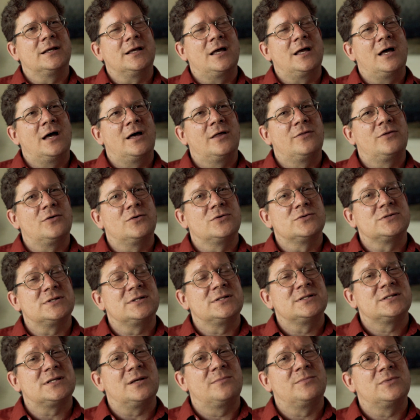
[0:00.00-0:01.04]
others and
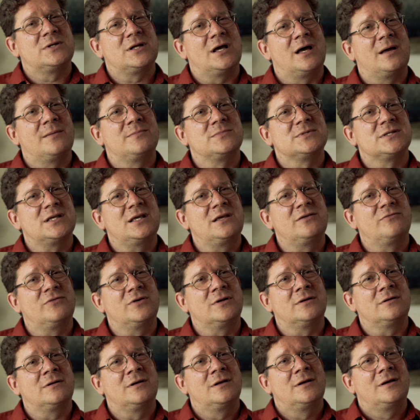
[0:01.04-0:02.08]
sometimes
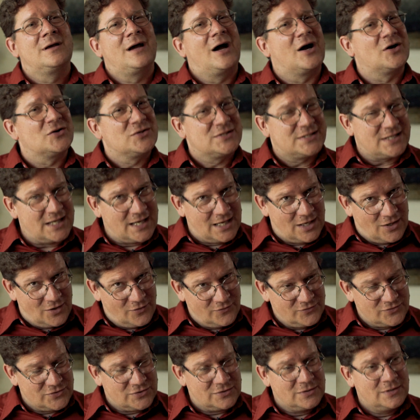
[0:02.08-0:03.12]
even
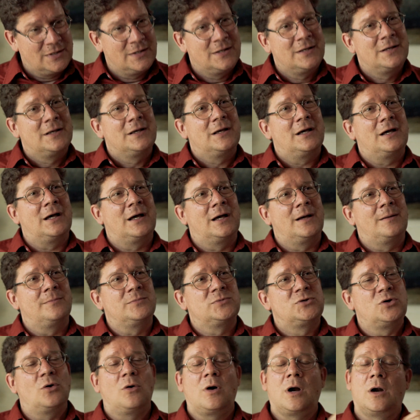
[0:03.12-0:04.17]
ourselves
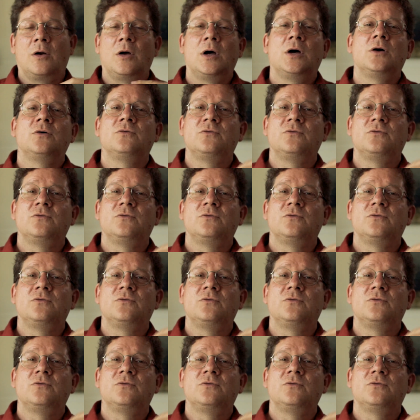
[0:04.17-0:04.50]
to our own